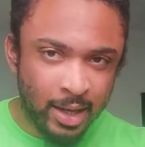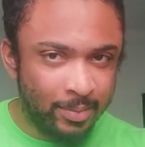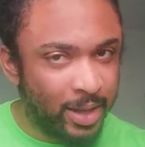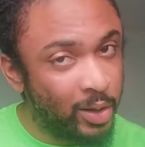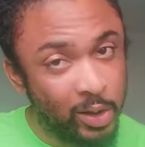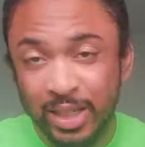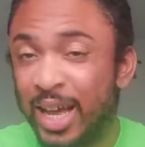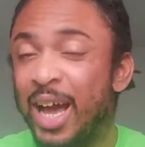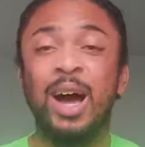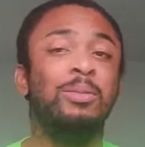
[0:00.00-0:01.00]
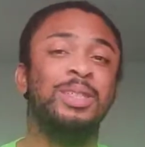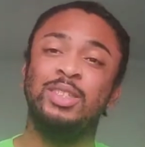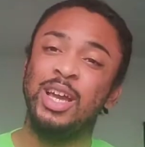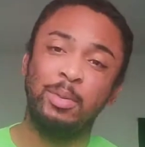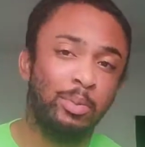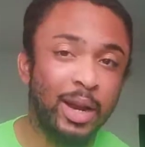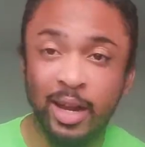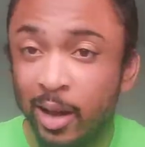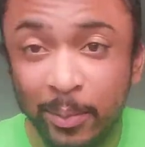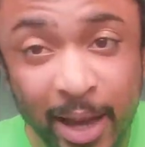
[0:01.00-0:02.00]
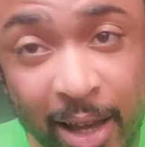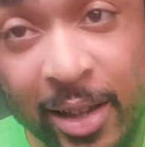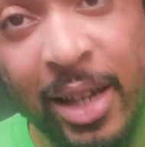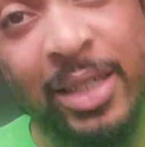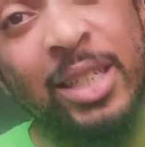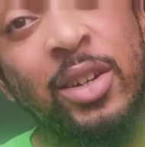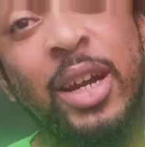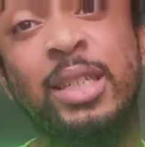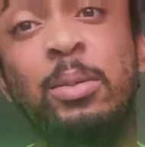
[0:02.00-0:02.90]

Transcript: man, look, I'm saying you gotta be prayed up, man, because that's crazy.